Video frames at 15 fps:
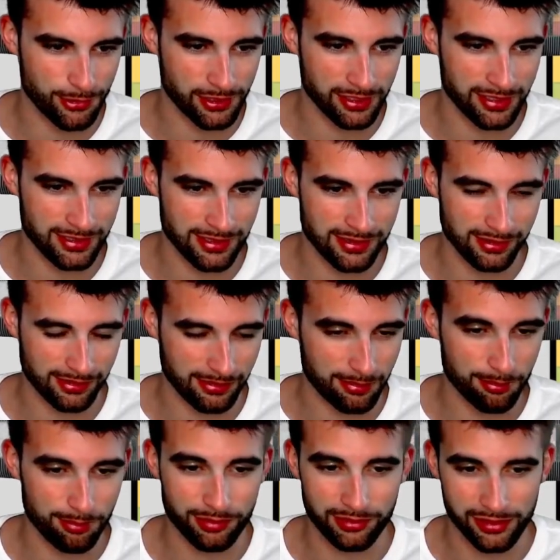unless it's a
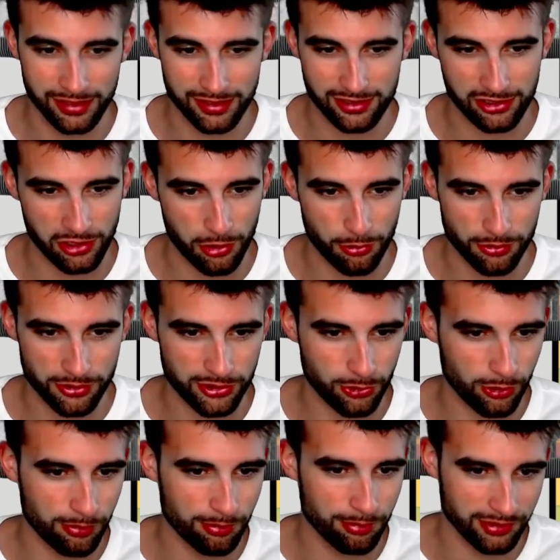complete
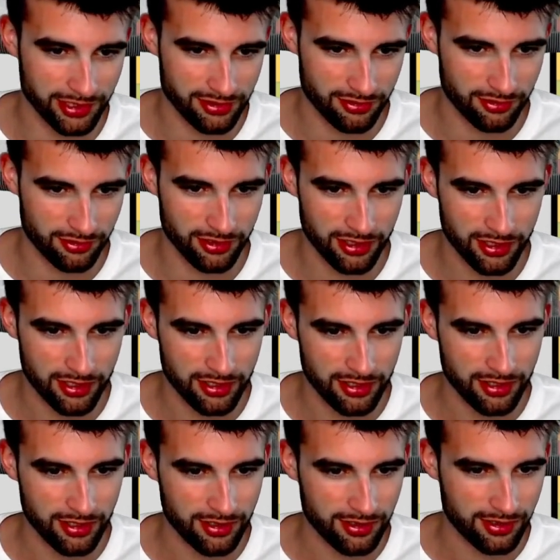snowstorm blizzard.
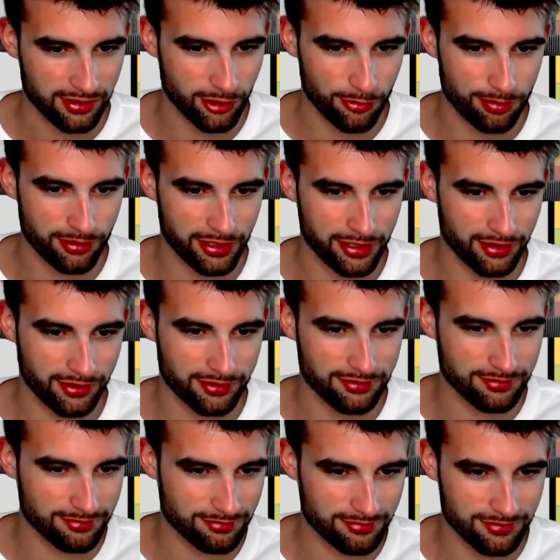Don't play the...
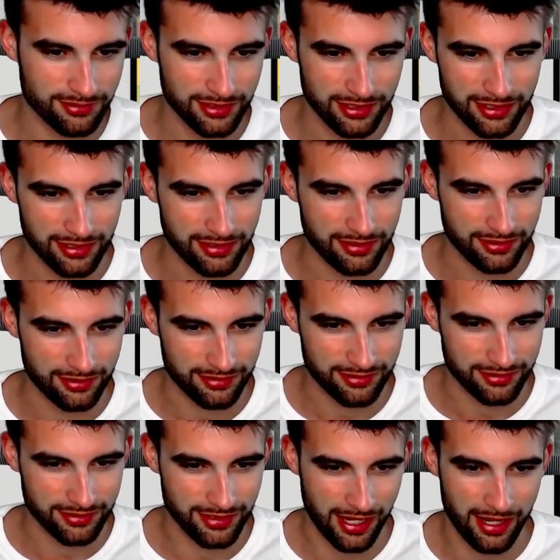
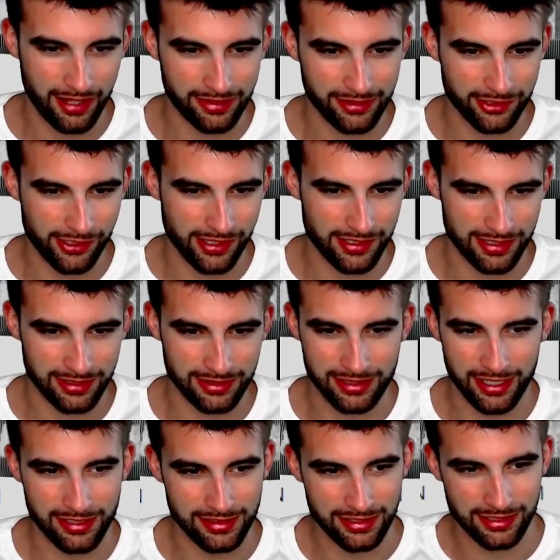Yeah, I think you guys get
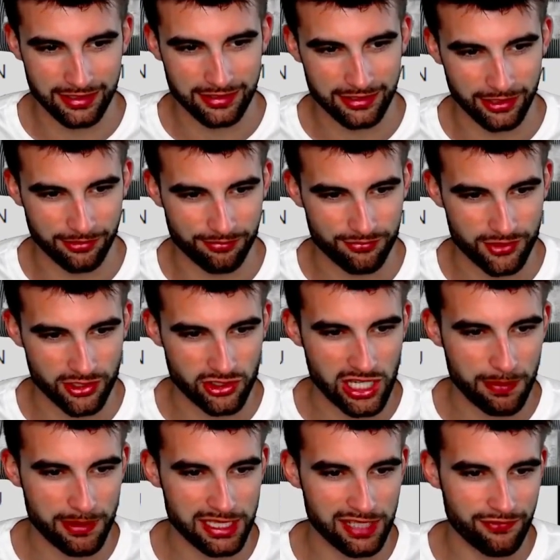the idea. So just
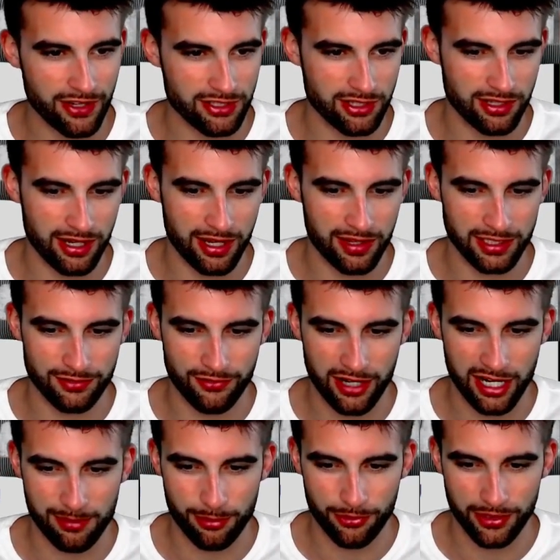cheapest defense you can that's
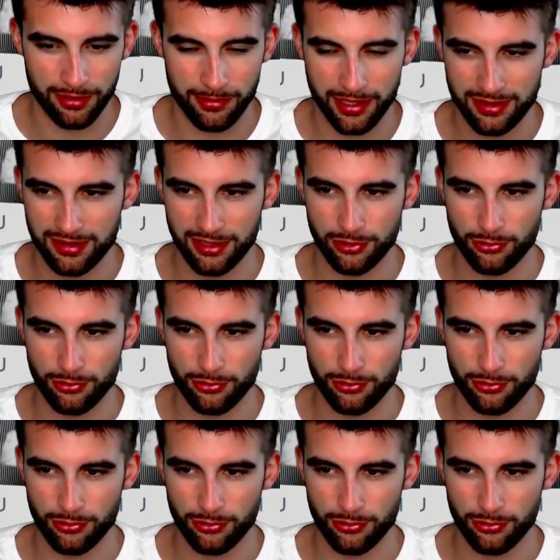viable, that makes things